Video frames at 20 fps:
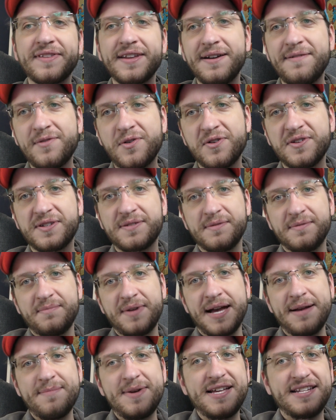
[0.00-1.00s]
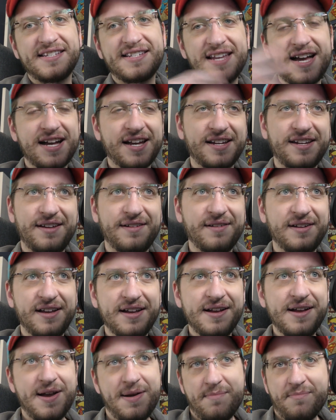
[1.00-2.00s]
Of course, Batman's not going to
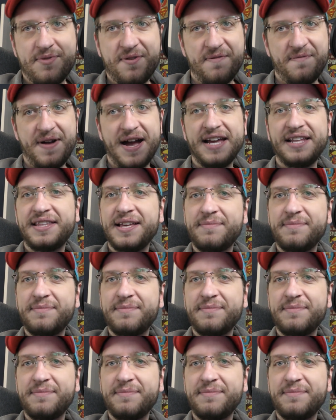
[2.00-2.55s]
provide